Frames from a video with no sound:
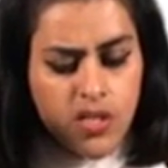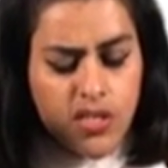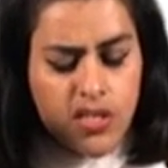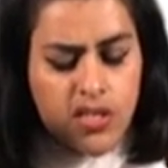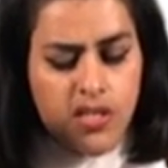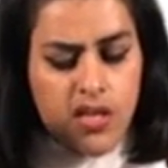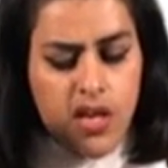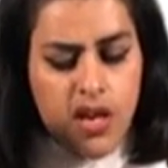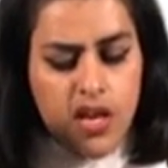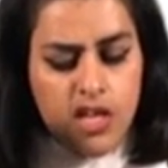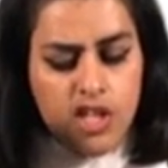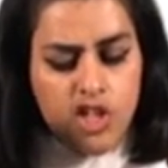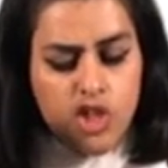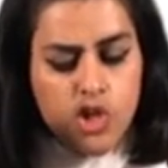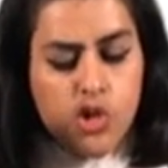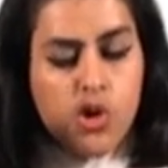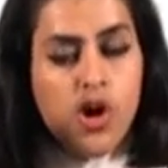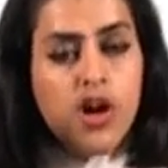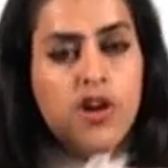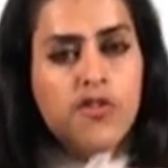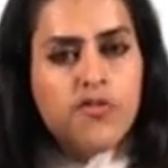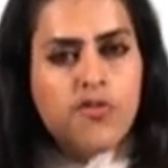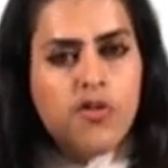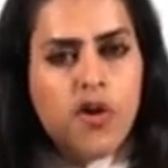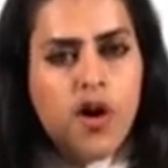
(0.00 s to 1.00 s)
Use
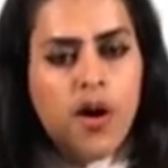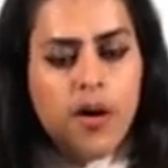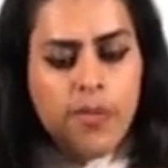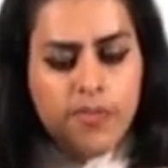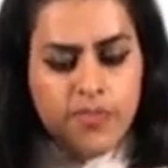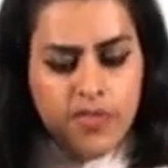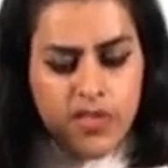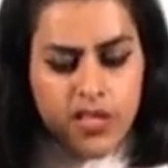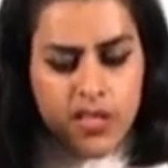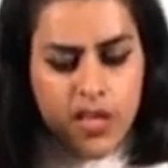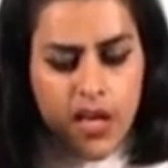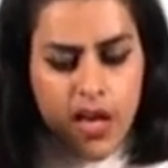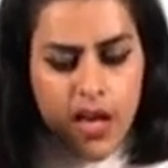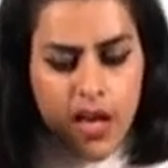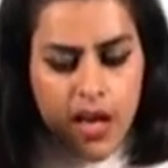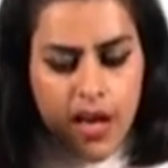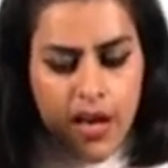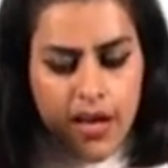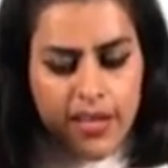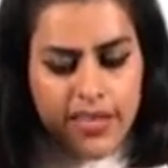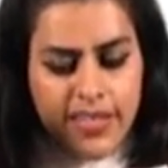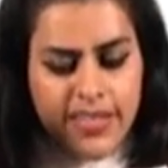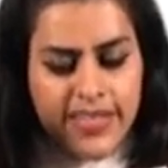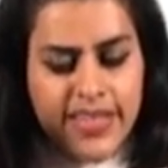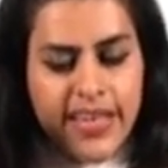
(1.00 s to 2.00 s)
short forms
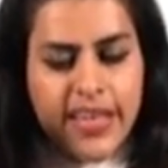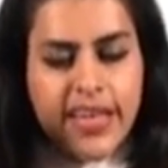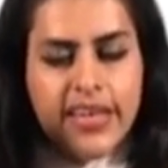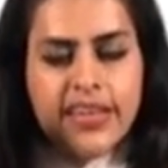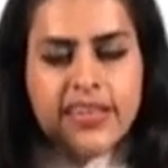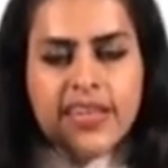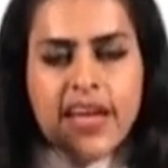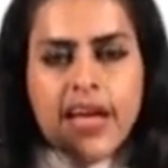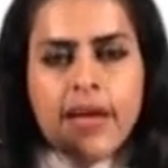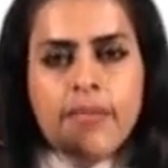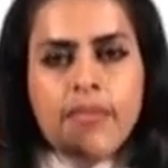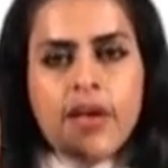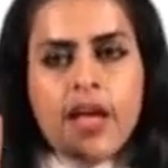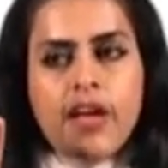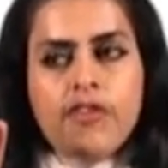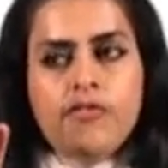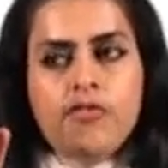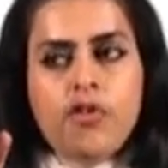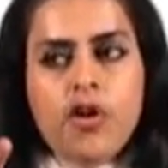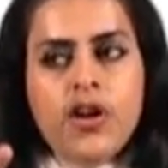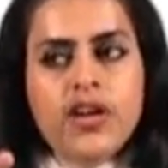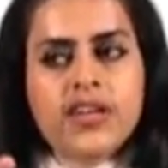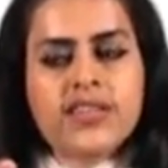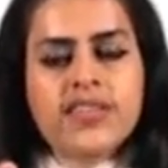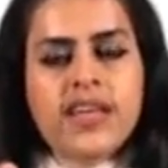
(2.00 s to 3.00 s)
the second time,
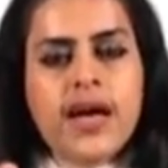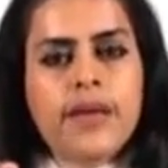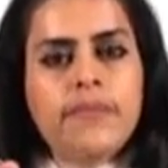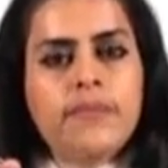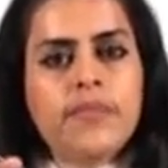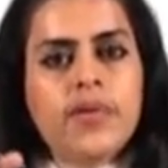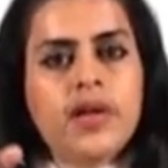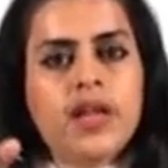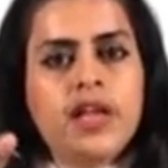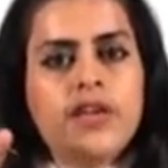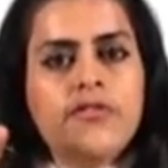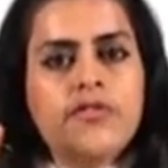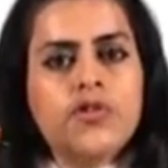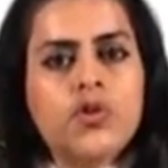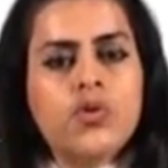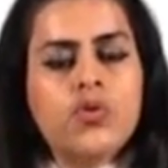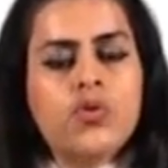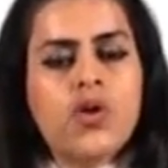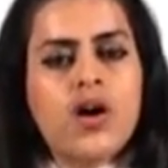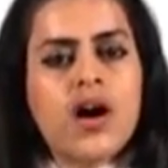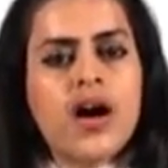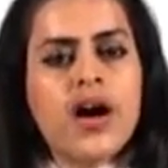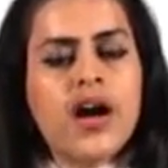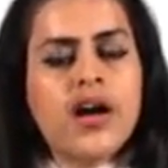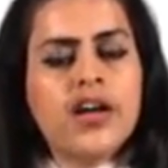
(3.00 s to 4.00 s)
like for example, if
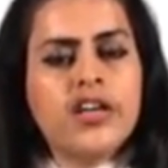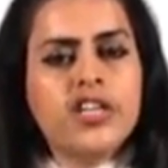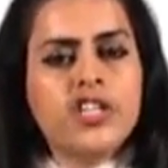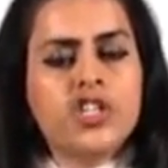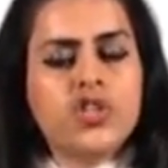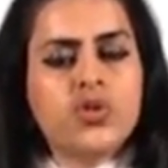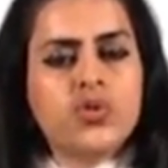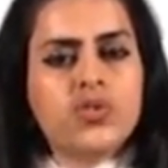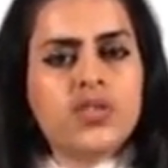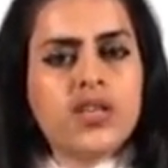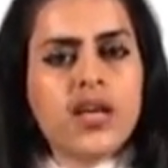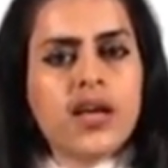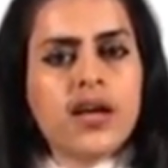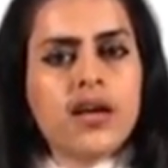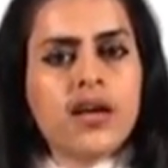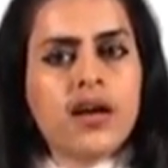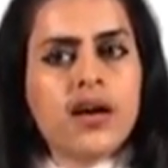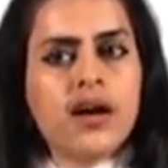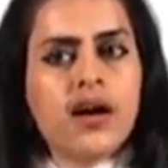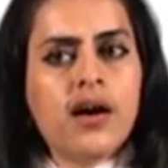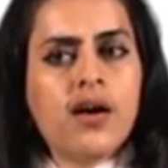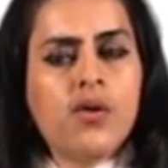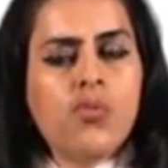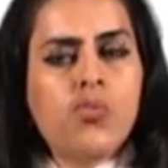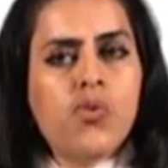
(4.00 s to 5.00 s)
you are
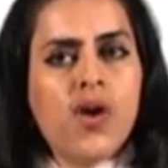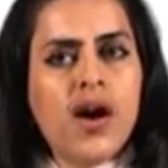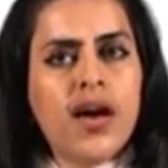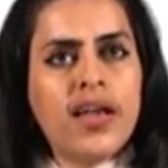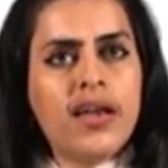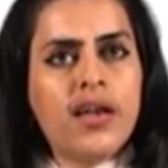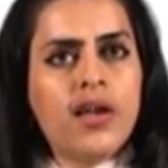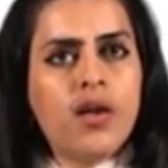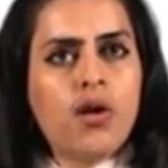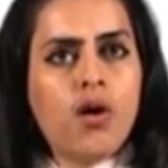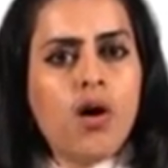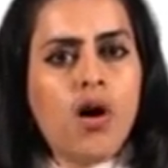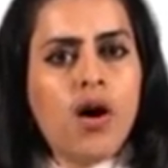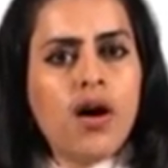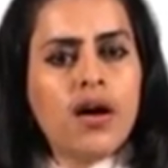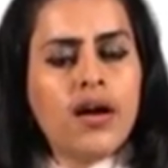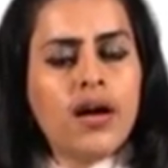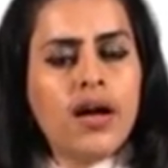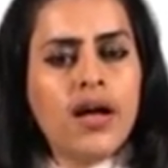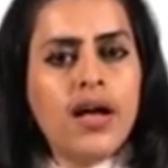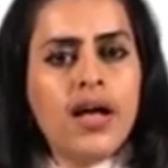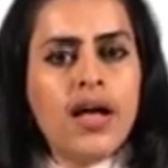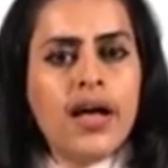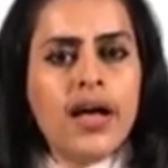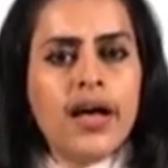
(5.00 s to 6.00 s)
using one
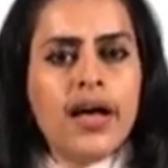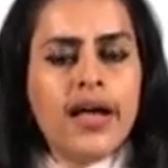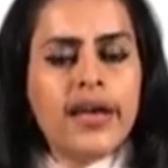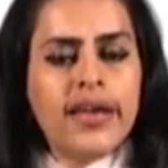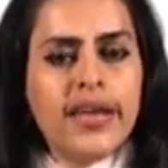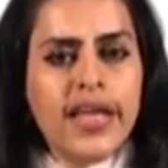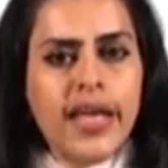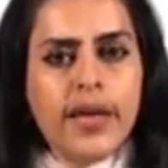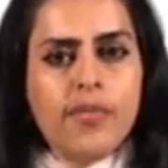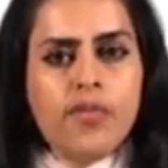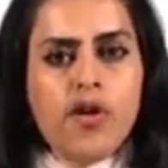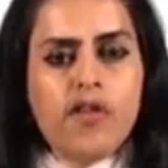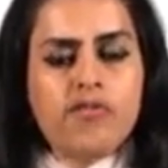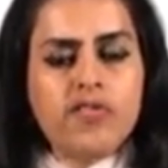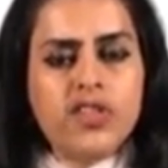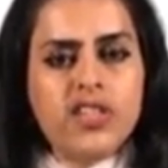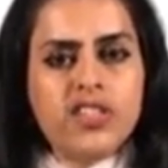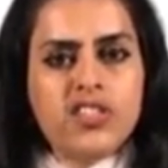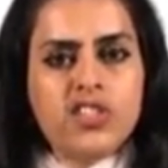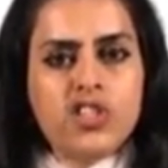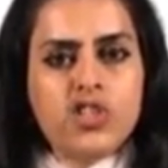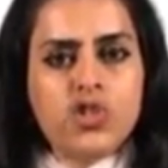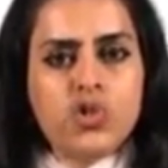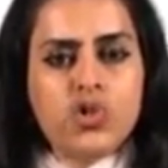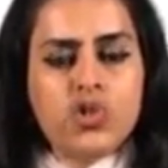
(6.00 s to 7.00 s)
long name of
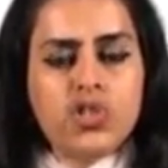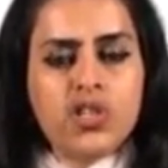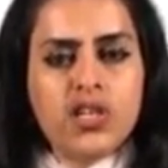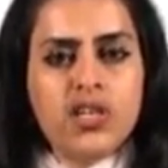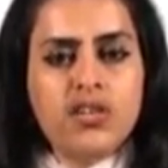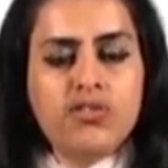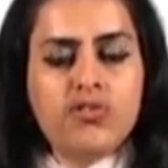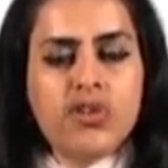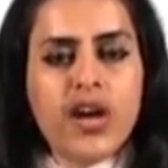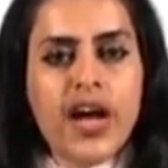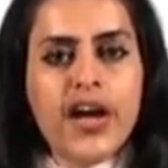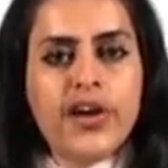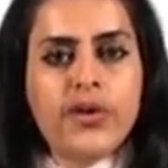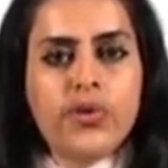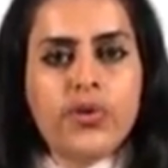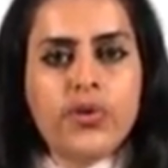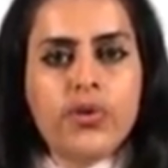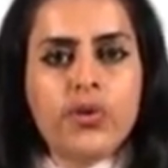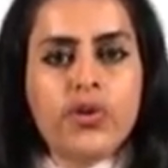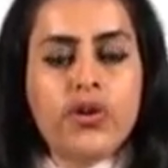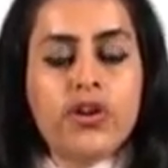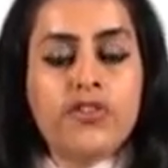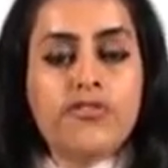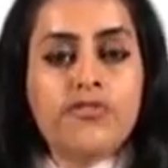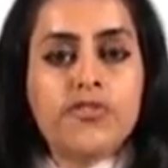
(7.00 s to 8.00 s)
the institution, try to
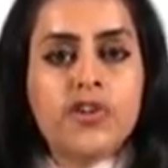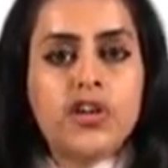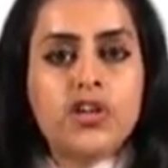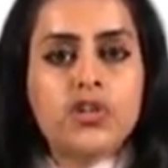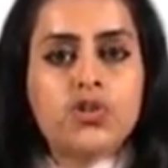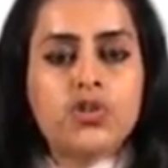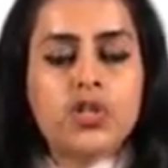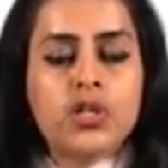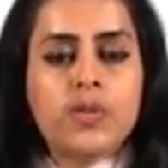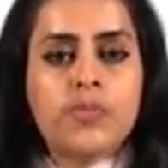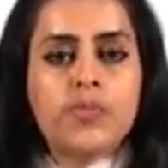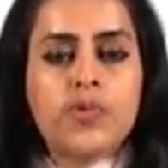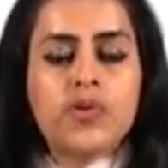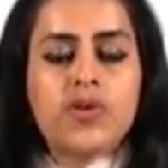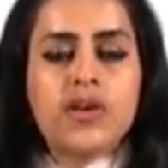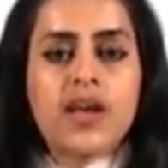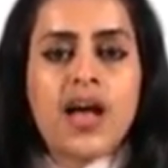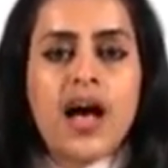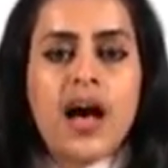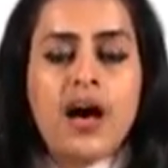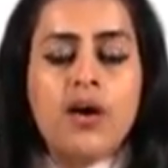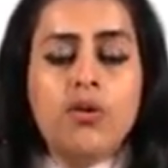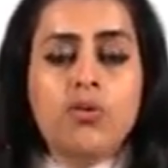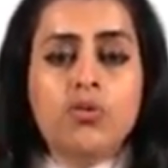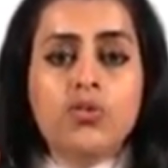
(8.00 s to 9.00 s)
refer to the
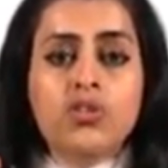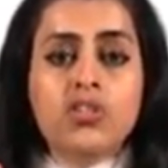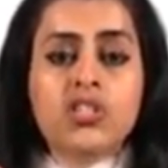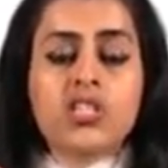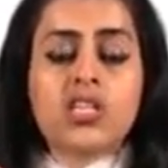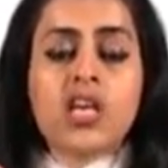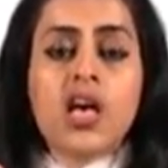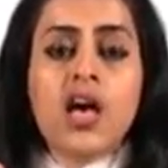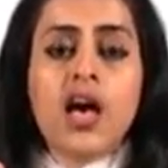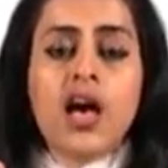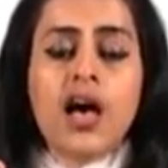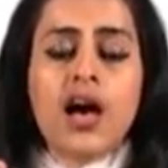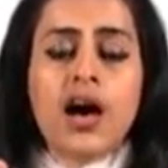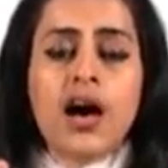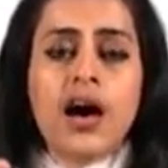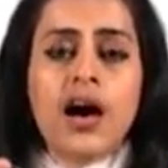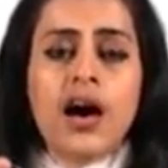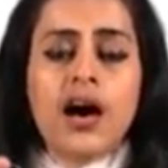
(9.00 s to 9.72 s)
pronouns